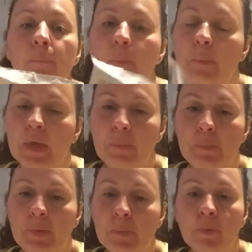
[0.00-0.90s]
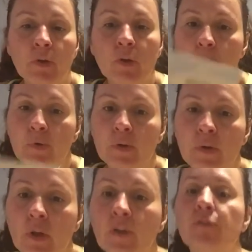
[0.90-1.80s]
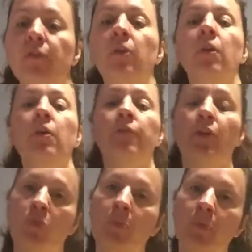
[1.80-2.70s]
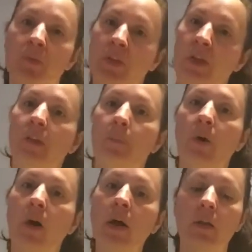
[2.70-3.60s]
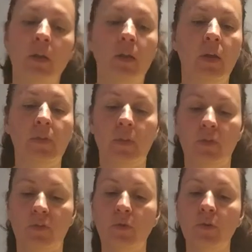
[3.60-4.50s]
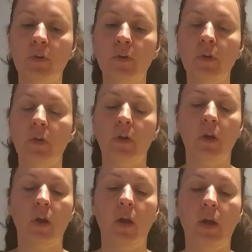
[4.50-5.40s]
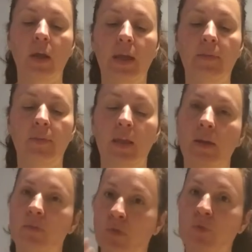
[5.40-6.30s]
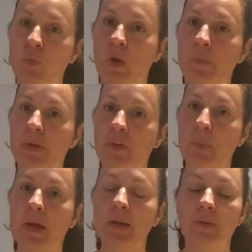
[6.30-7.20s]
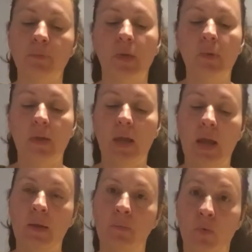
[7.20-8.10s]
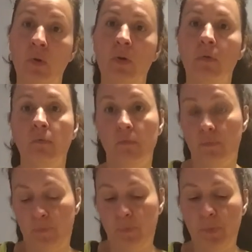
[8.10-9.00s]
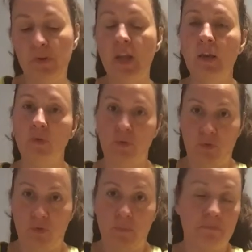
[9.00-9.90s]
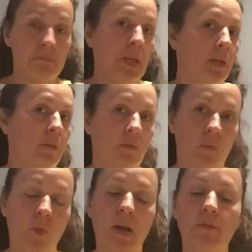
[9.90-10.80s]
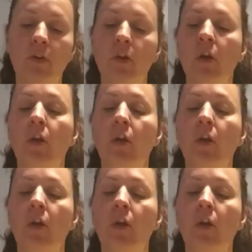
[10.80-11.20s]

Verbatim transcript: maybe people aren't putting enough vegetables in the pot, in the slow cooker, and then it's overwhelming spice. Maybe add more potatoes, meat, whatever.